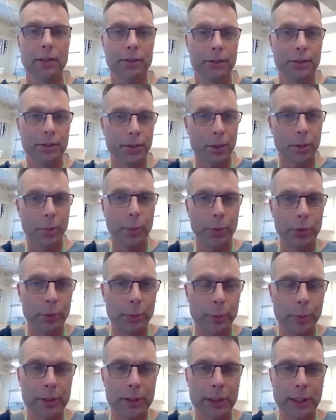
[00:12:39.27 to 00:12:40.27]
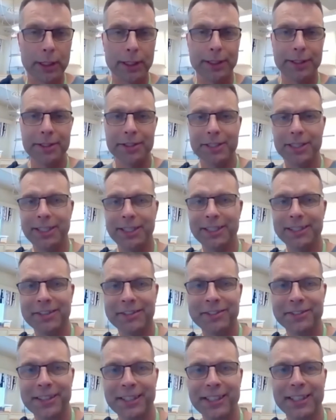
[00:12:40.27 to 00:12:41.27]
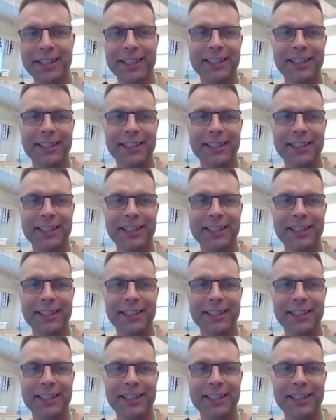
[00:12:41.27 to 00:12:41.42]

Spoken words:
to your pupils and yourself,